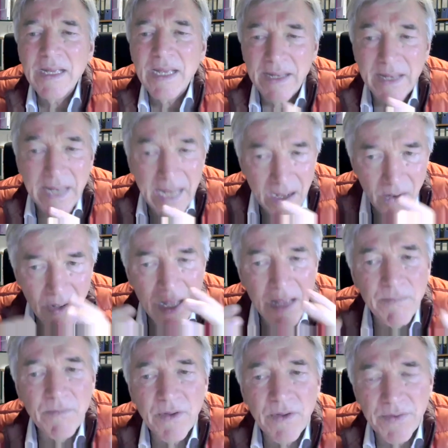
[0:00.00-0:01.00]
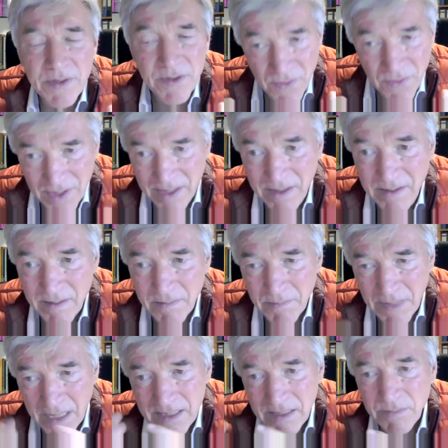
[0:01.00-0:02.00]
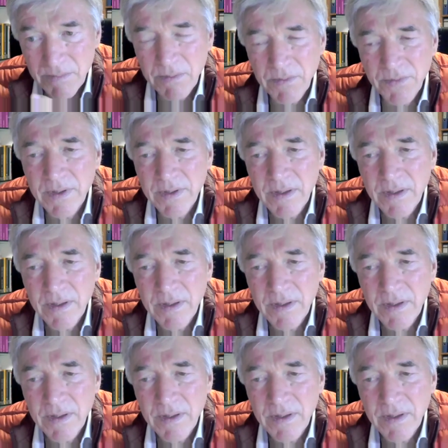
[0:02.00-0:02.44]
And now I'm with 3 maximum.